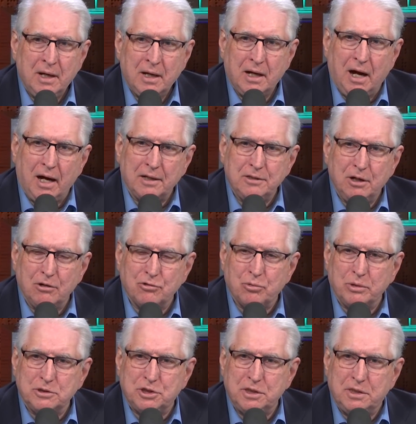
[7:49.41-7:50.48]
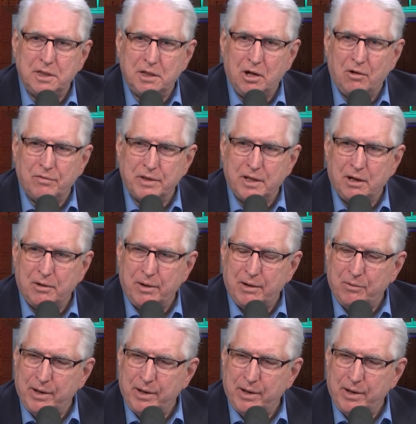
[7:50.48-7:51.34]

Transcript: God knows what she did over there,